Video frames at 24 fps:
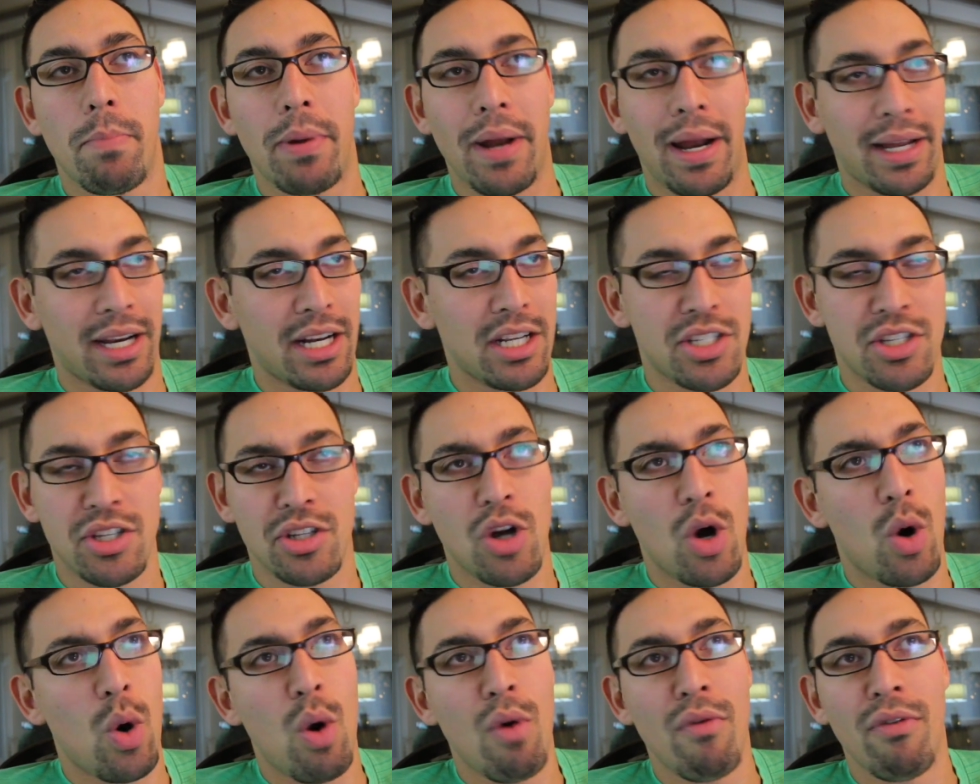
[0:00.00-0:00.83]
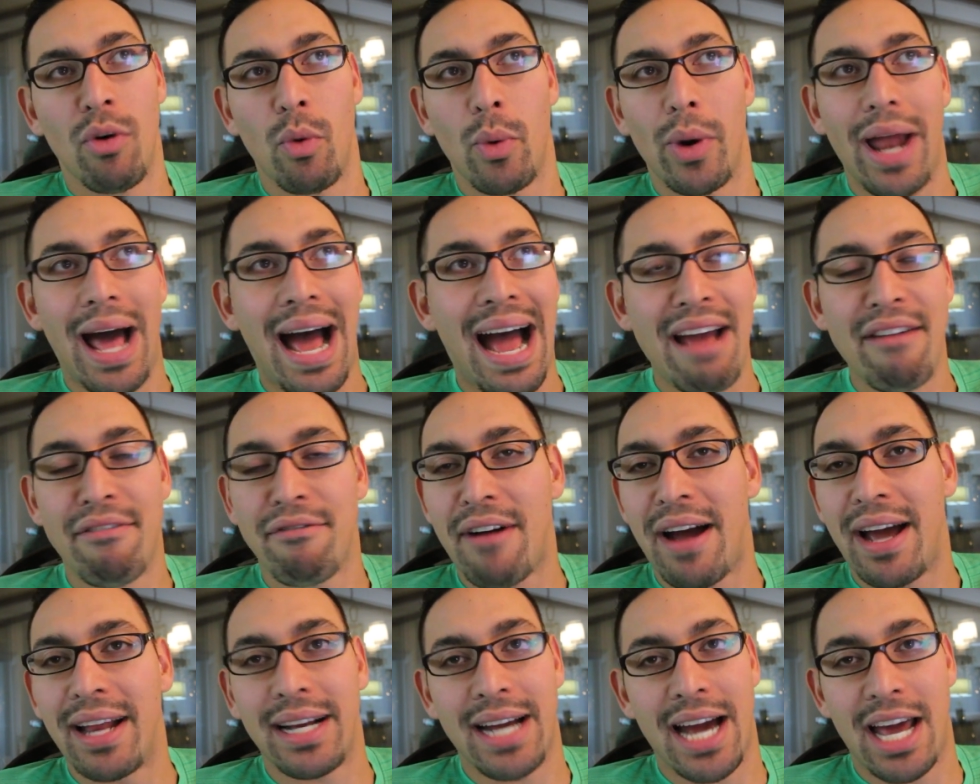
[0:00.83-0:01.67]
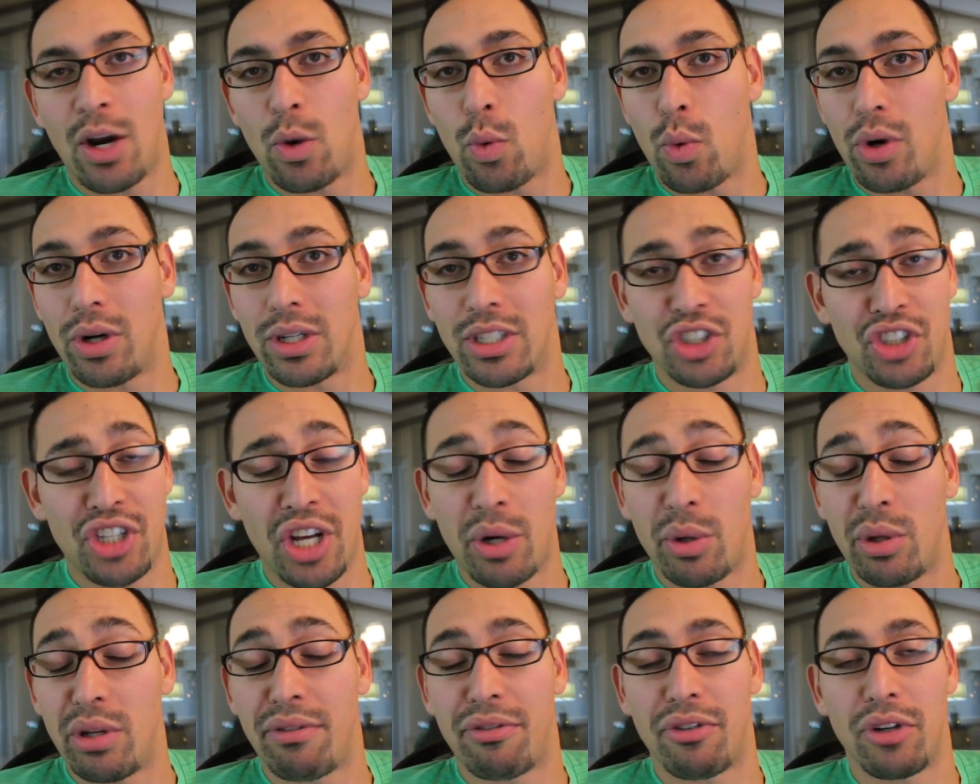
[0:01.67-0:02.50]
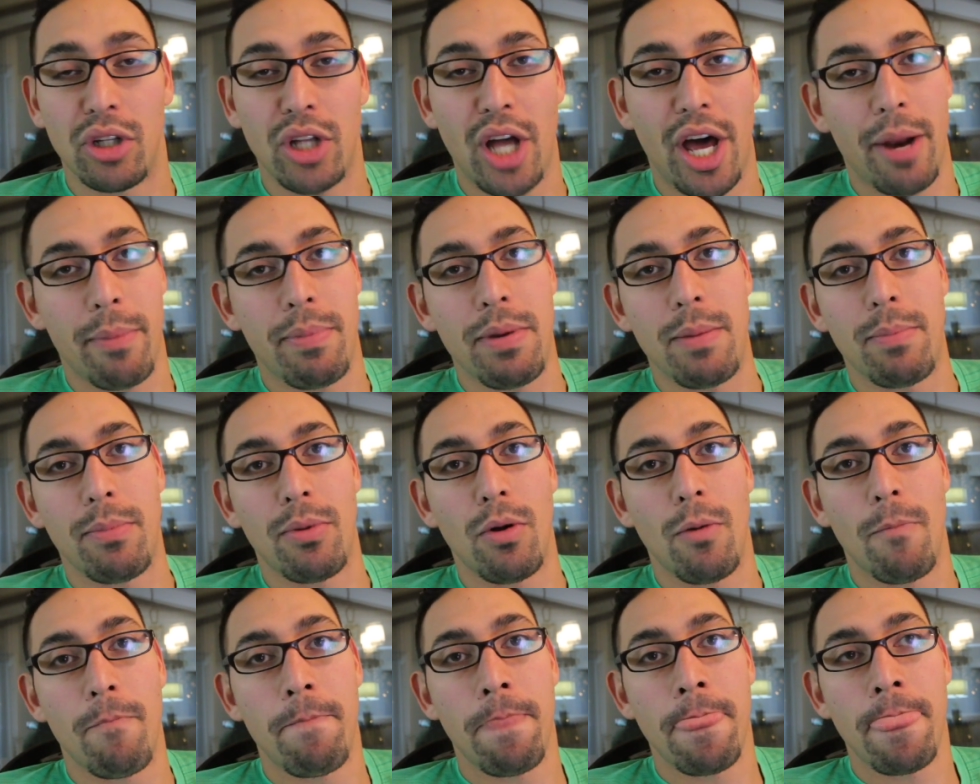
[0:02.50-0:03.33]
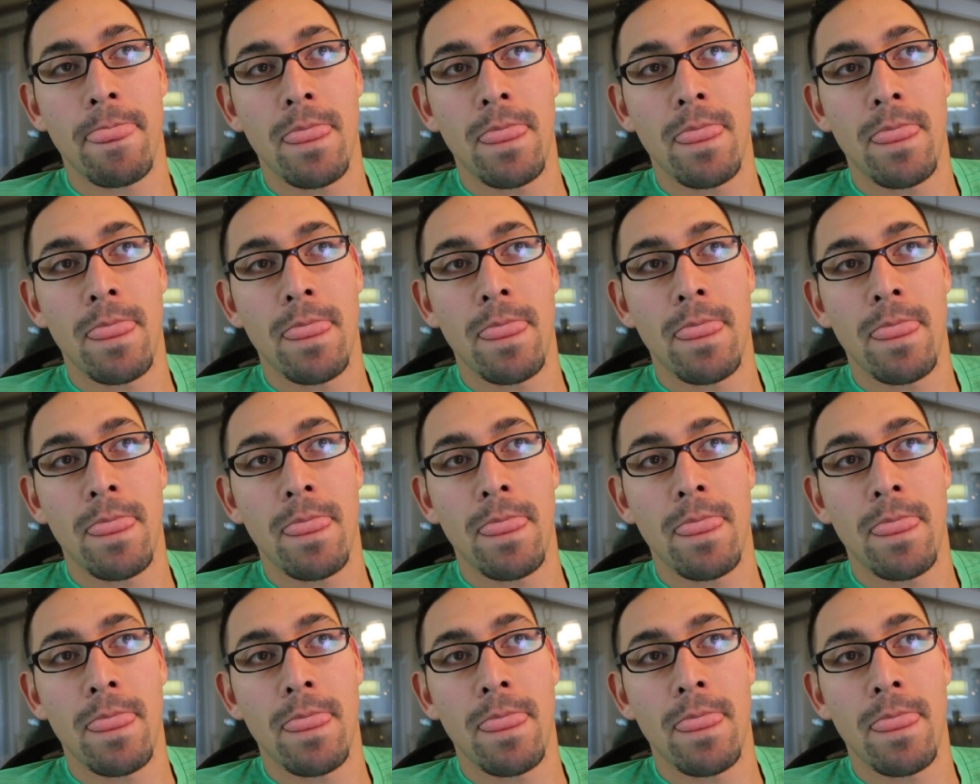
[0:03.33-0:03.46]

but I'm going to just go over what I find kind of works generally for a lot of people.